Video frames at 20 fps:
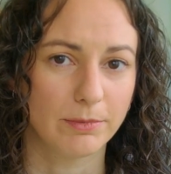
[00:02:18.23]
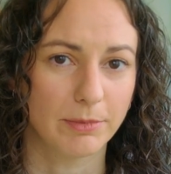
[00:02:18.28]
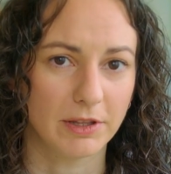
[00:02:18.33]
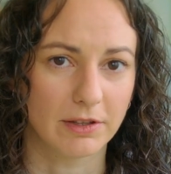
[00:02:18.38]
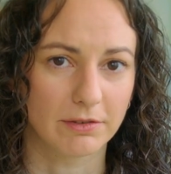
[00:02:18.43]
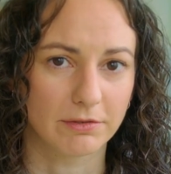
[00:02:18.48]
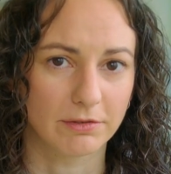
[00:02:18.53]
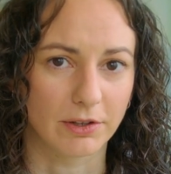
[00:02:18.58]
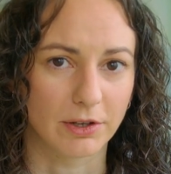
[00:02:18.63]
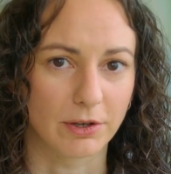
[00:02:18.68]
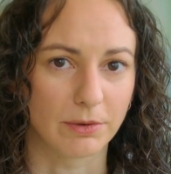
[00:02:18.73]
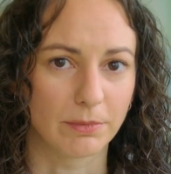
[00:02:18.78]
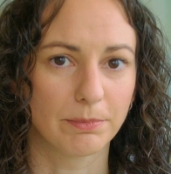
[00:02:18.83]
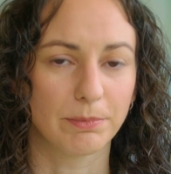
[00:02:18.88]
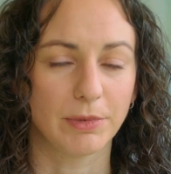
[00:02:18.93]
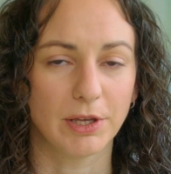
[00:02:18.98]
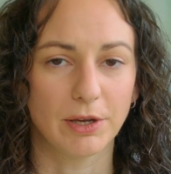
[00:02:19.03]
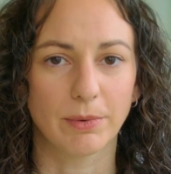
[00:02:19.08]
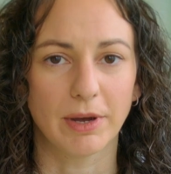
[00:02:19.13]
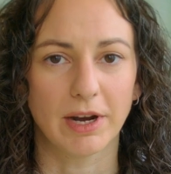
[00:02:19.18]
be the flu.
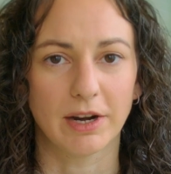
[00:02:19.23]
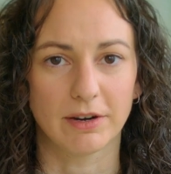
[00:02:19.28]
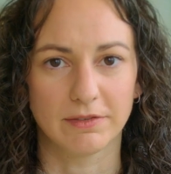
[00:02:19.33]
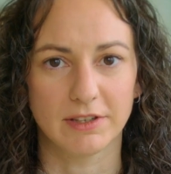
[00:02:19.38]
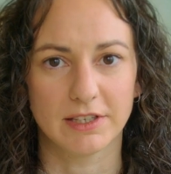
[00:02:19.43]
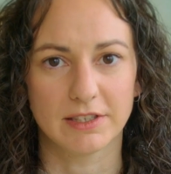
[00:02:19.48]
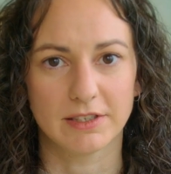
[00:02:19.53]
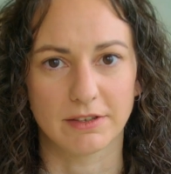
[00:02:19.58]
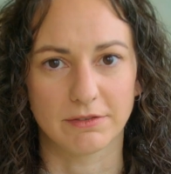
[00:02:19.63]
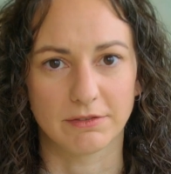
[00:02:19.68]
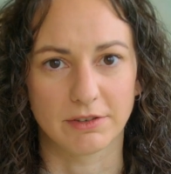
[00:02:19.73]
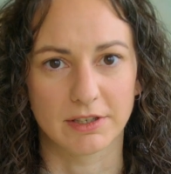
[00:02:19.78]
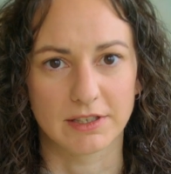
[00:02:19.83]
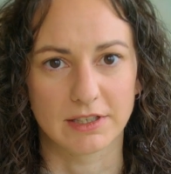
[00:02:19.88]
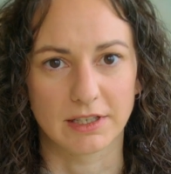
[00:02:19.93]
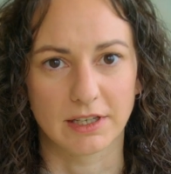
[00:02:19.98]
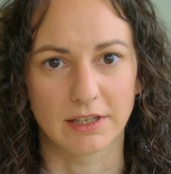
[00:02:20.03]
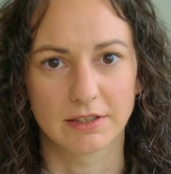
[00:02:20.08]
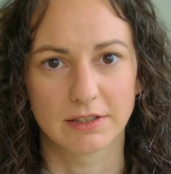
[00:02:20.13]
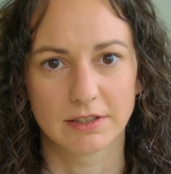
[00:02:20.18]
Be aware of these
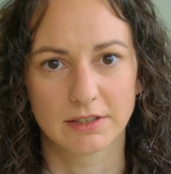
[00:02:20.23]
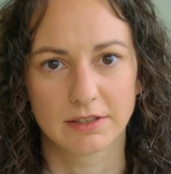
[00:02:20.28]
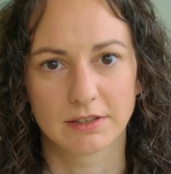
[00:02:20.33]
differences.